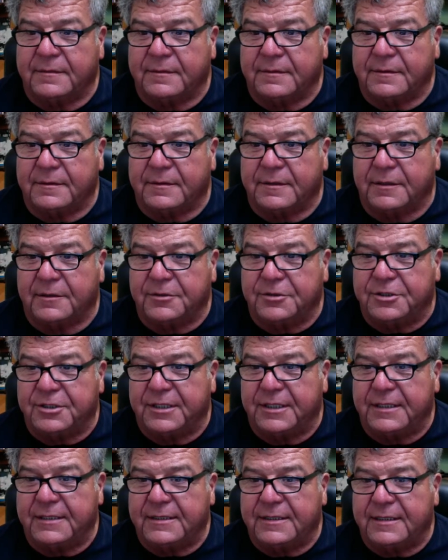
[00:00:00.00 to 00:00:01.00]
So
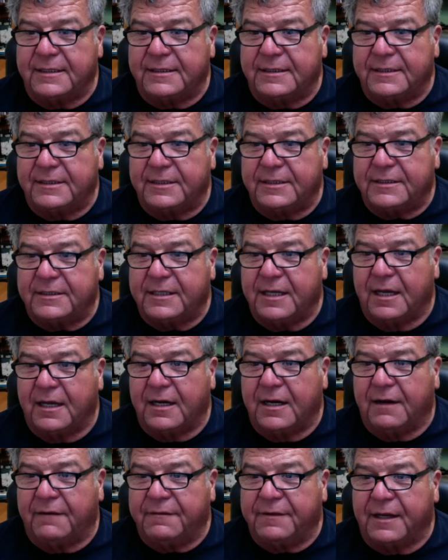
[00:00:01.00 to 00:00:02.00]
Gene says he just got
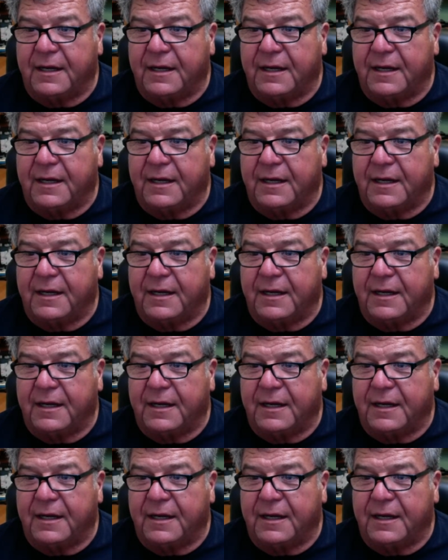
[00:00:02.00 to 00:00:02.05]
off the